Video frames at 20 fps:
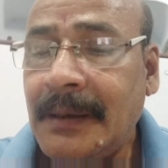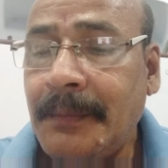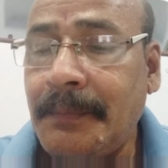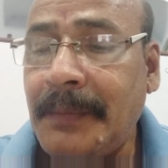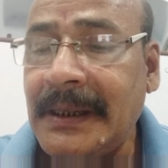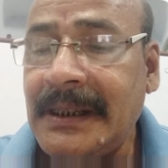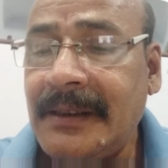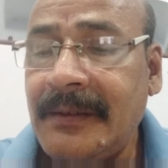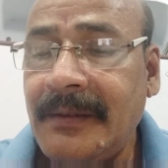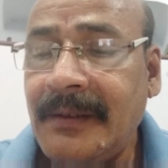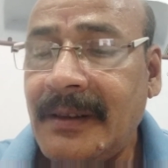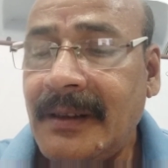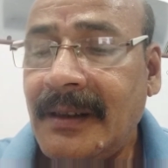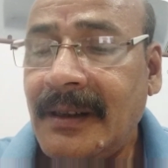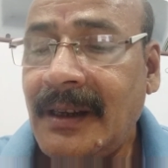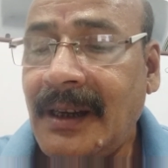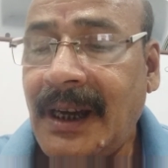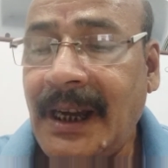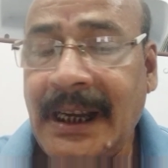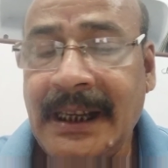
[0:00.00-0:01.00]
But
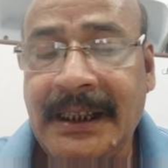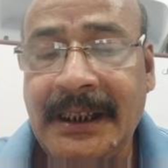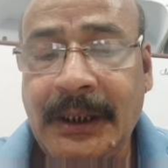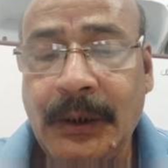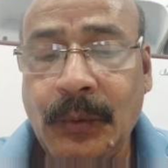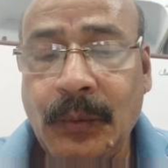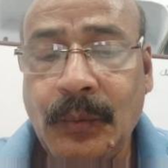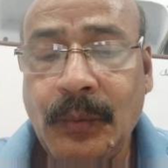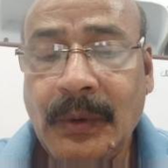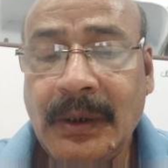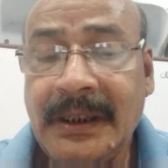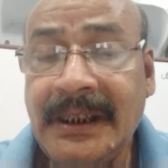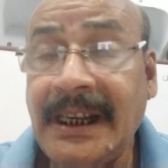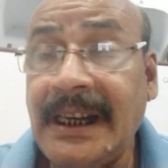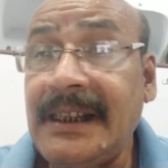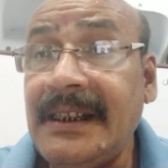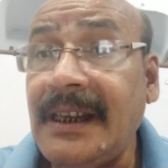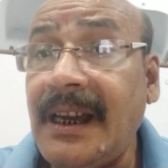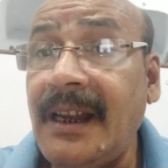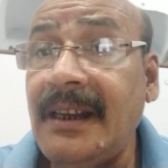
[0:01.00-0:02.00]
I knew
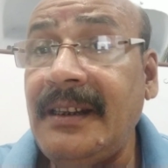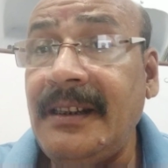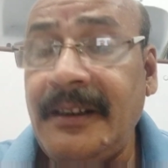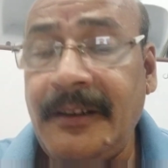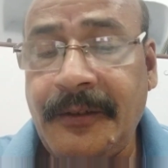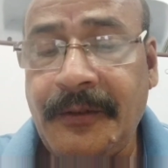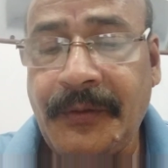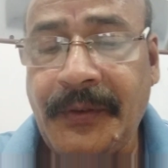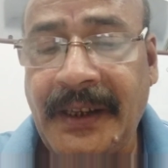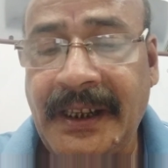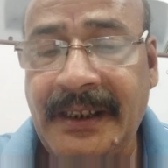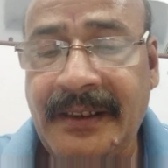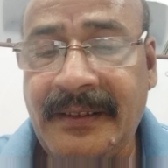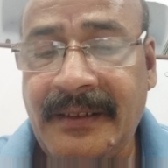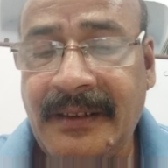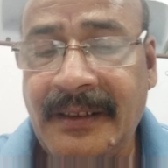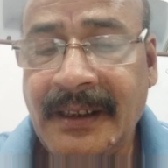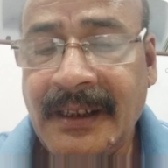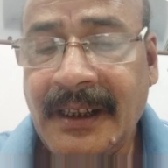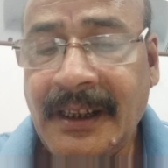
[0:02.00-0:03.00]
that Anil's
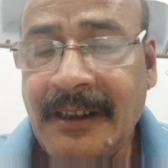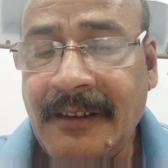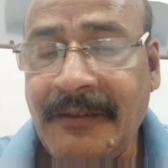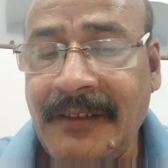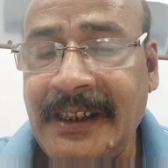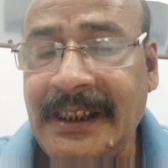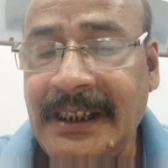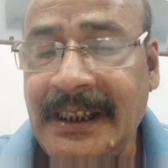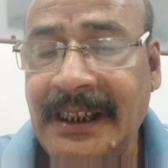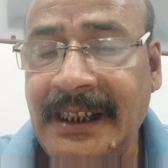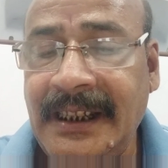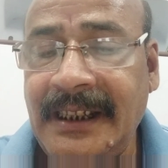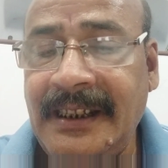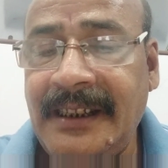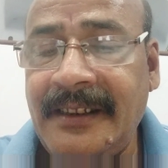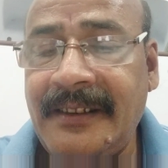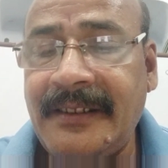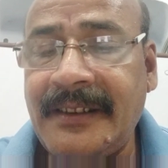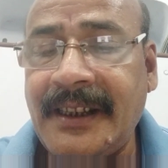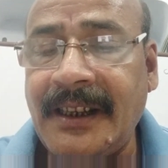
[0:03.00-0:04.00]
face when he
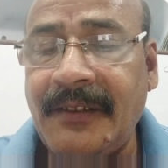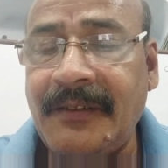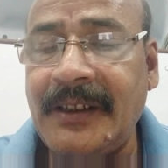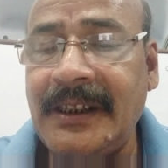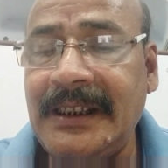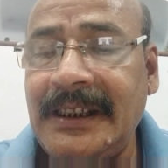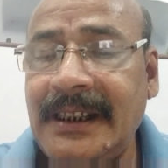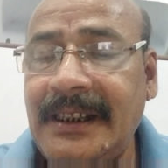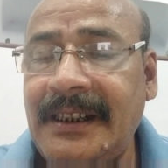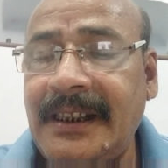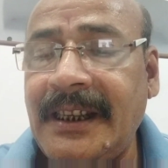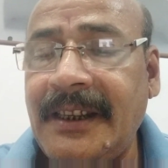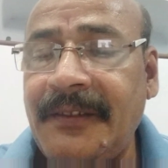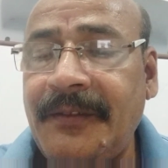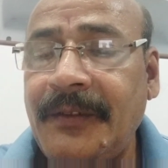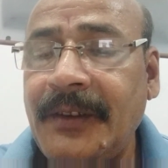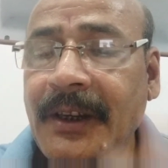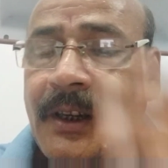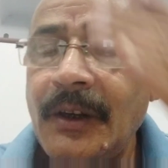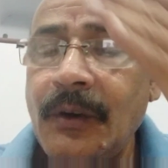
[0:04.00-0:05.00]
discovered the
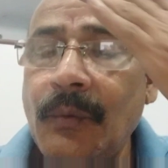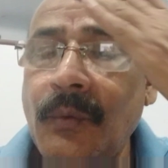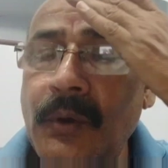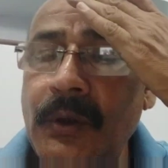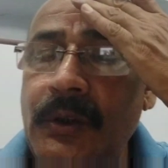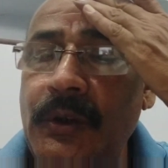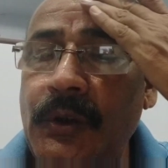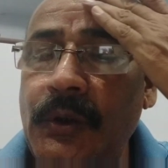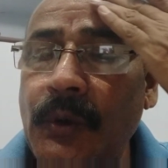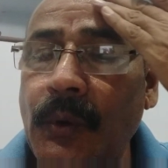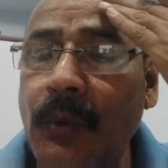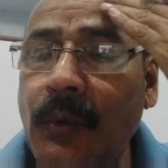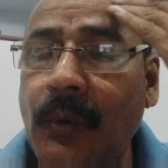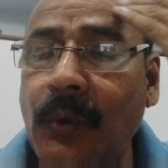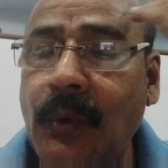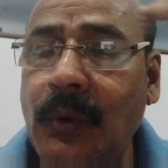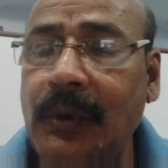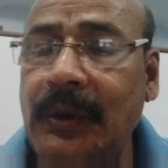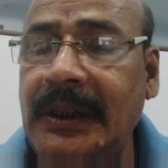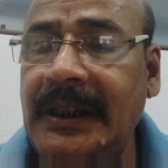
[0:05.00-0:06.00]
theft would show
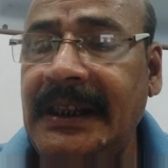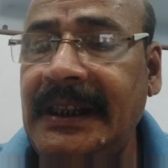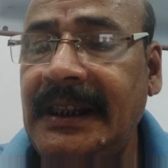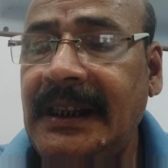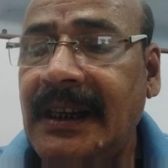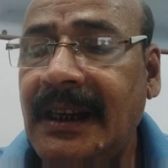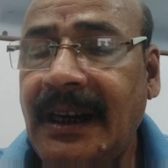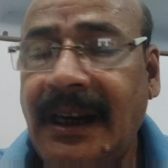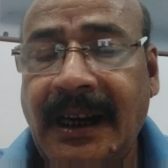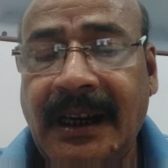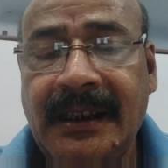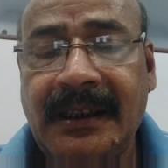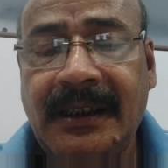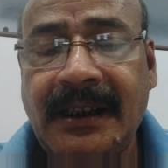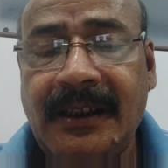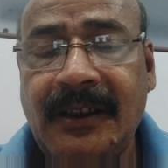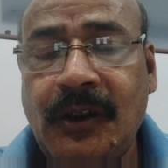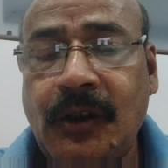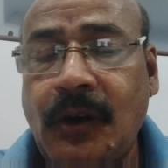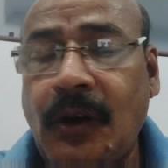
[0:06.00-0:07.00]
only a
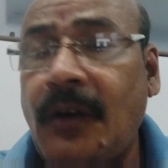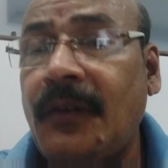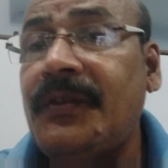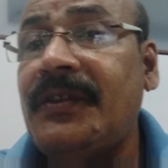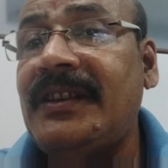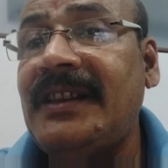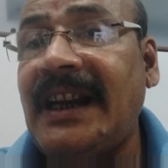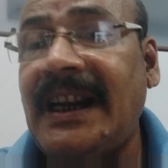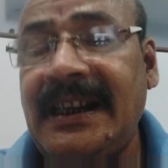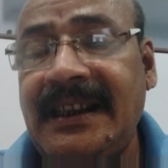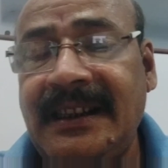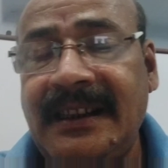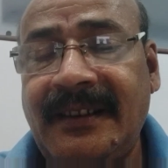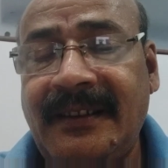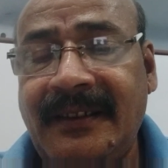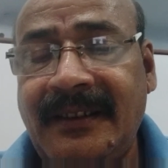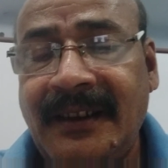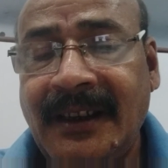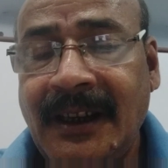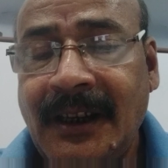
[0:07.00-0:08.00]
touch of
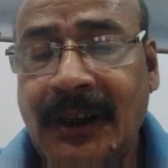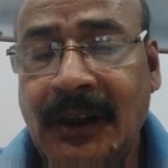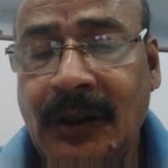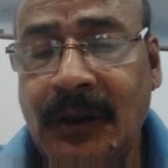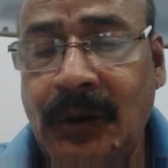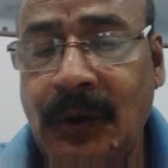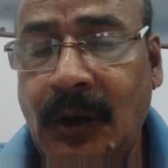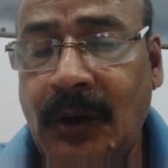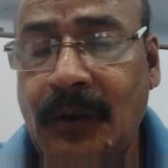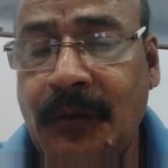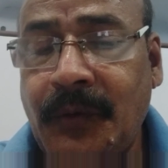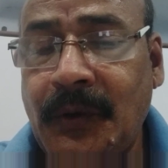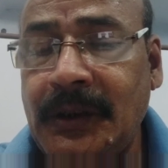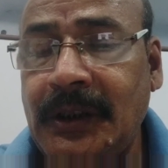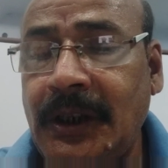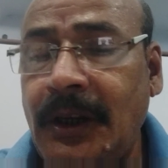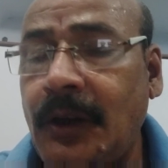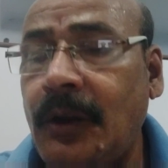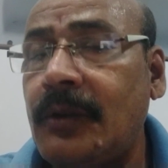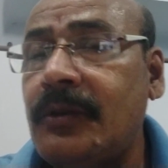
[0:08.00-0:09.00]
sadness, not for
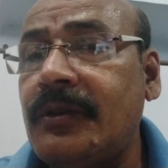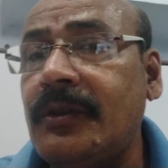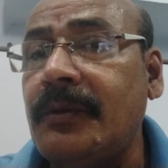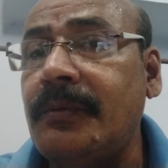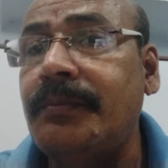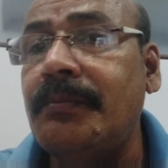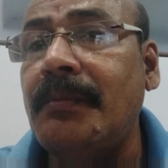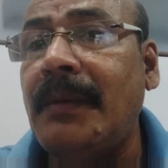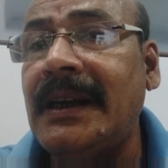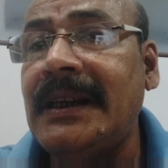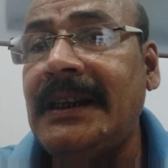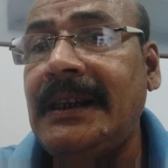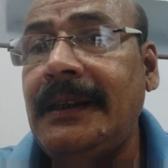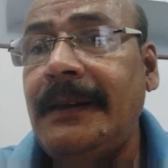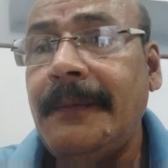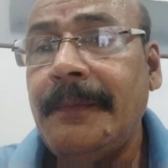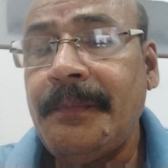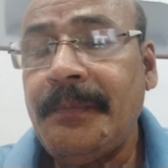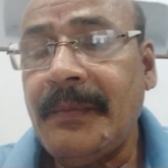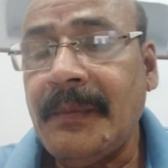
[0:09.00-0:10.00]
the loss of money,
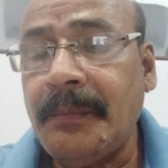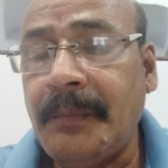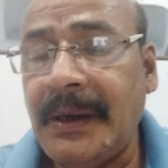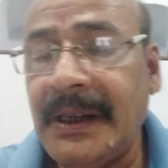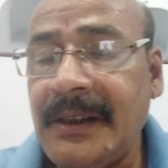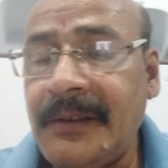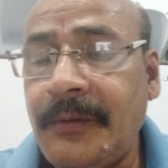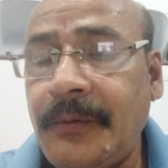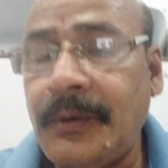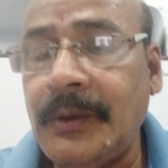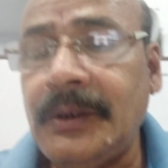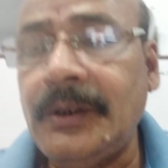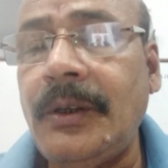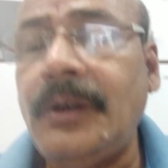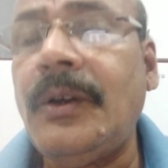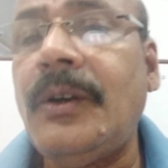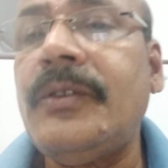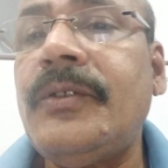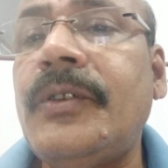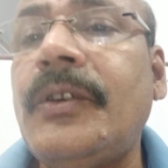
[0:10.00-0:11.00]
but for the
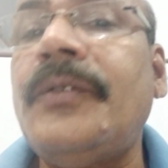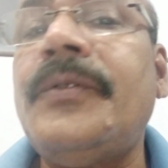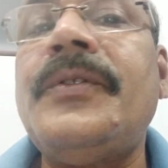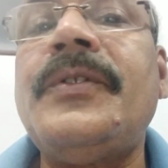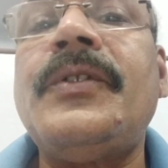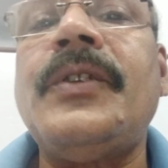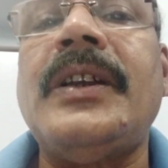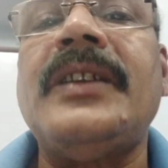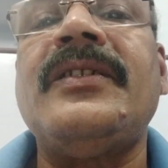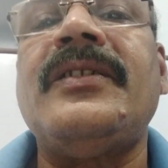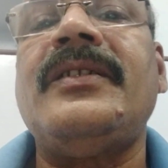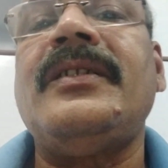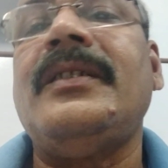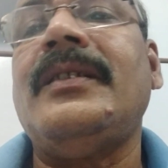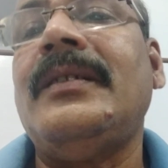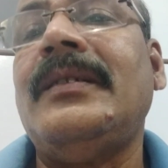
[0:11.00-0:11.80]
loss of trust.